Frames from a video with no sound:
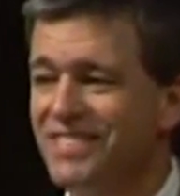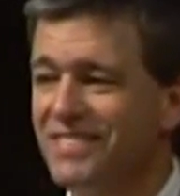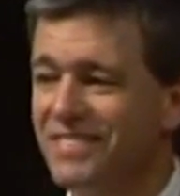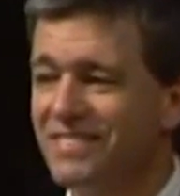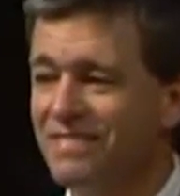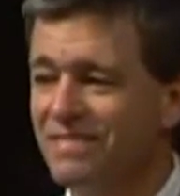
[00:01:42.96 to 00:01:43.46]

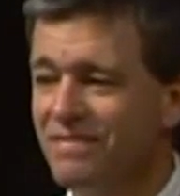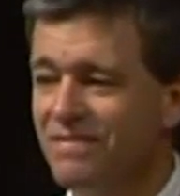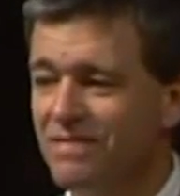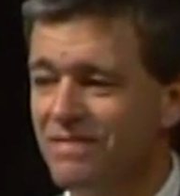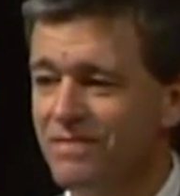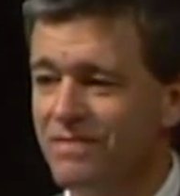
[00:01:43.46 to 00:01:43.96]

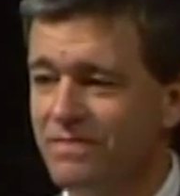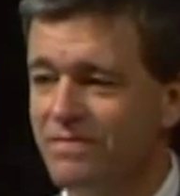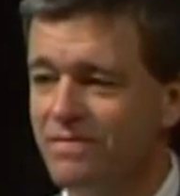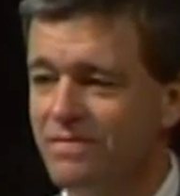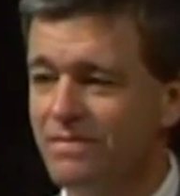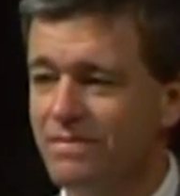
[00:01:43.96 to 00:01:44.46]

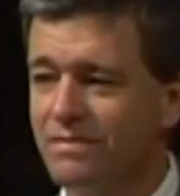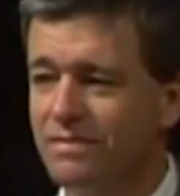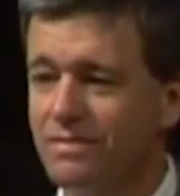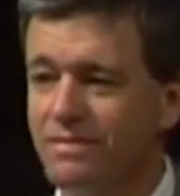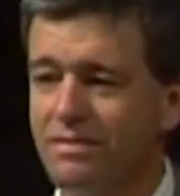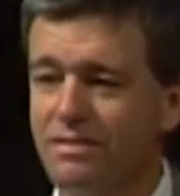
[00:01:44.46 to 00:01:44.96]

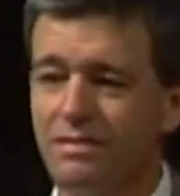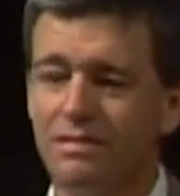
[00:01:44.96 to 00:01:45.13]
(no one is talking)